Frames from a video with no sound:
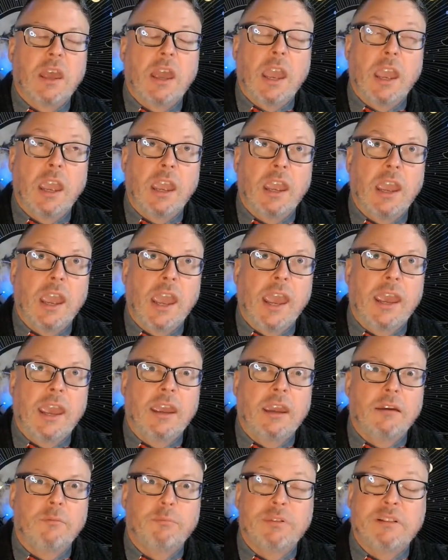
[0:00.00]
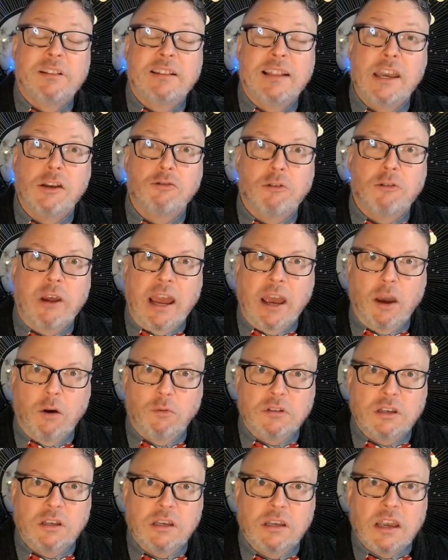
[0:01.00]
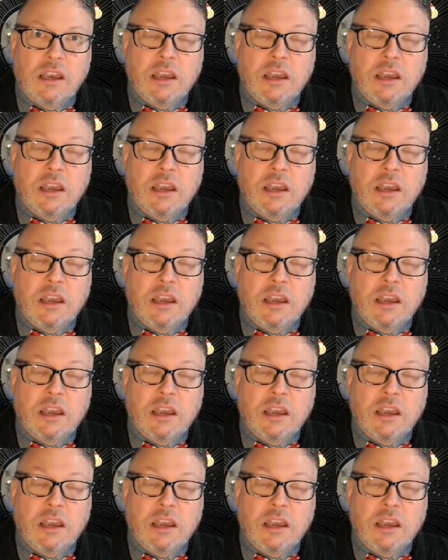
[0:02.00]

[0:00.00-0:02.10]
a playground